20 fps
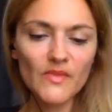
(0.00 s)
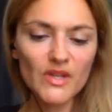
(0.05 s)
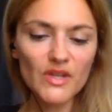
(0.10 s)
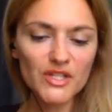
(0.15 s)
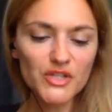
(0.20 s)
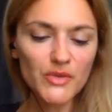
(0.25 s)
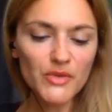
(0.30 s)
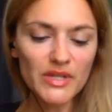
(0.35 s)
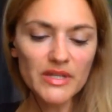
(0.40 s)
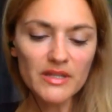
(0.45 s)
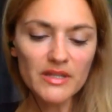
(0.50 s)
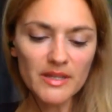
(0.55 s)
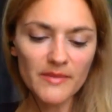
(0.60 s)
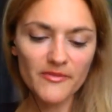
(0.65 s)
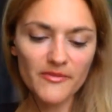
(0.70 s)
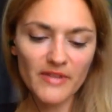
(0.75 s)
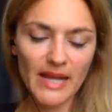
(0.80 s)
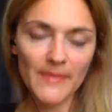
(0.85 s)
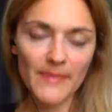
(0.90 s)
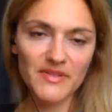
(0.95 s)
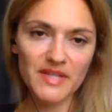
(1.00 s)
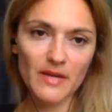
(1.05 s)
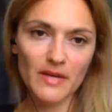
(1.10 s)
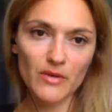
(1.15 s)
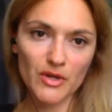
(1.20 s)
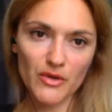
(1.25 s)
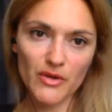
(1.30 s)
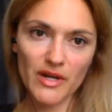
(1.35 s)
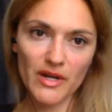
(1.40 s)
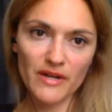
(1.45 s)
doing the lip flaps that
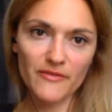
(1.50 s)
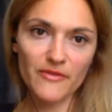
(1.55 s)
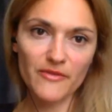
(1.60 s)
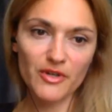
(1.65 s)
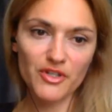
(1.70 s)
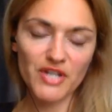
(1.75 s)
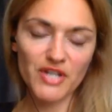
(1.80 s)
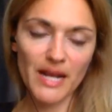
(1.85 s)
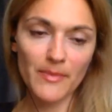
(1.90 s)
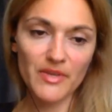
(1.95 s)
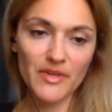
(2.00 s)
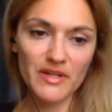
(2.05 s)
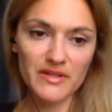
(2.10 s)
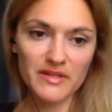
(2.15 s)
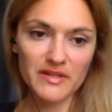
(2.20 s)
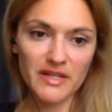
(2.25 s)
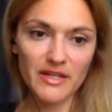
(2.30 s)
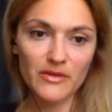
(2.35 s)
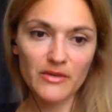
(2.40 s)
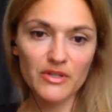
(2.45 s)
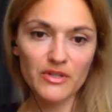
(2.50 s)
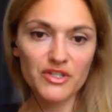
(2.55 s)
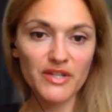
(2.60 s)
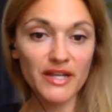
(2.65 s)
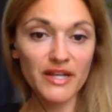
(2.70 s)
were created for a Japanese language,